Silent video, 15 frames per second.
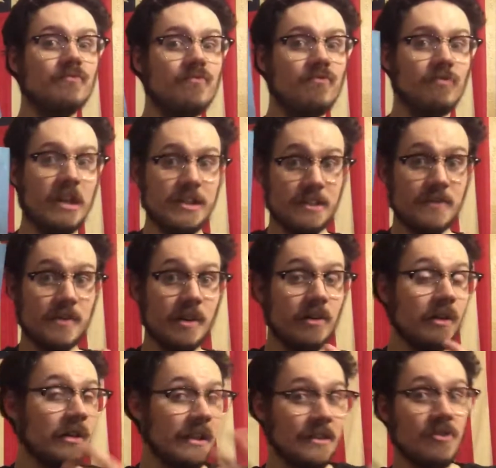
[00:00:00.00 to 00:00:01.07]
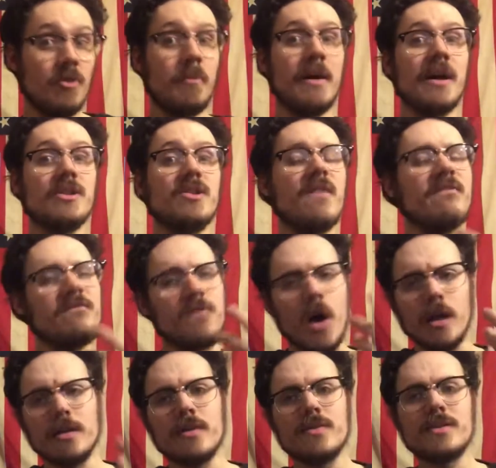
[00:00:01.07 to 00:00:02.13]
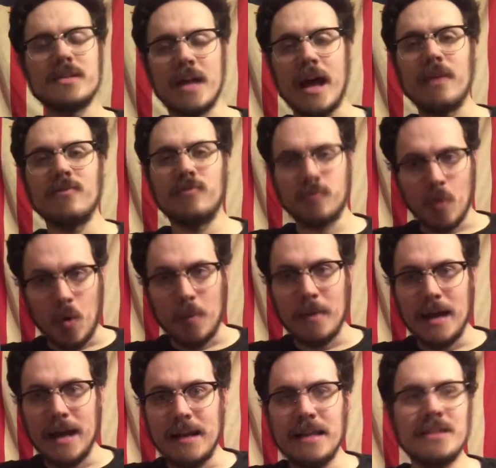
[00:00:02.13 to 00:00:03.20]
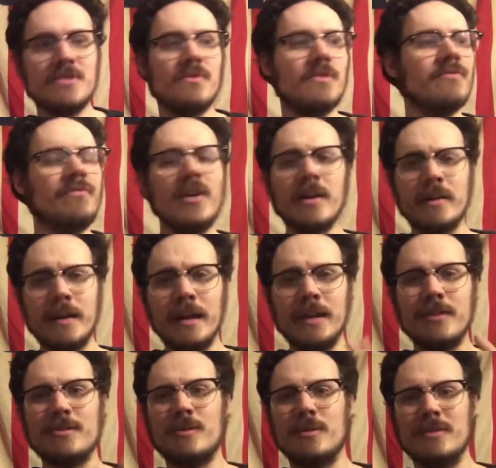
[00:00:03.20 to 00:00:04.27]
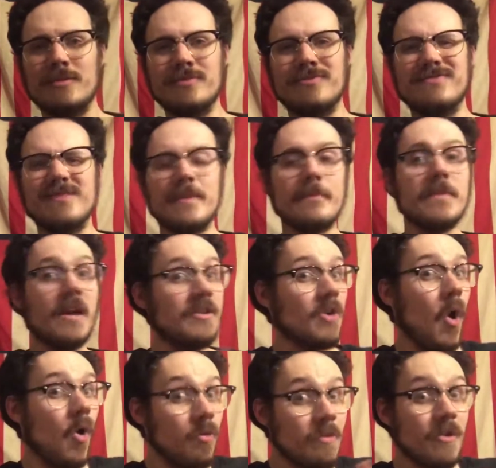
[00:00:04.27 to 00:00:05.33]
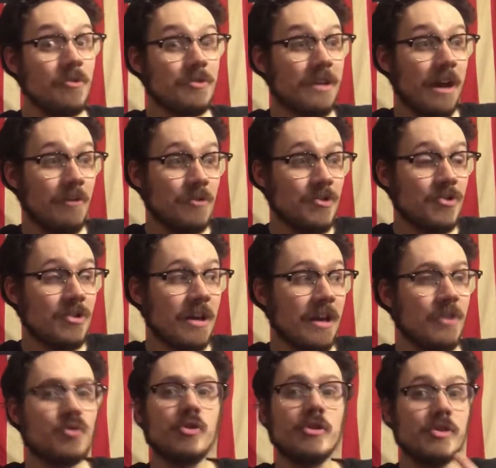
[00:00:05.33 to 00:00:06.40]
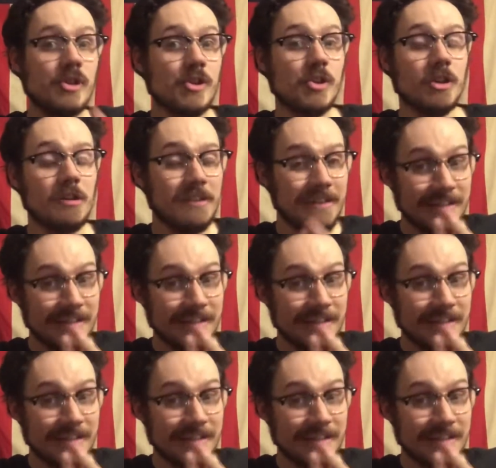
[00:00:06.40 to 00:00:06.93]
Legend of Zelda: A Link to the Past follows that format. It's very sort of... It's almost, I would say, traditionally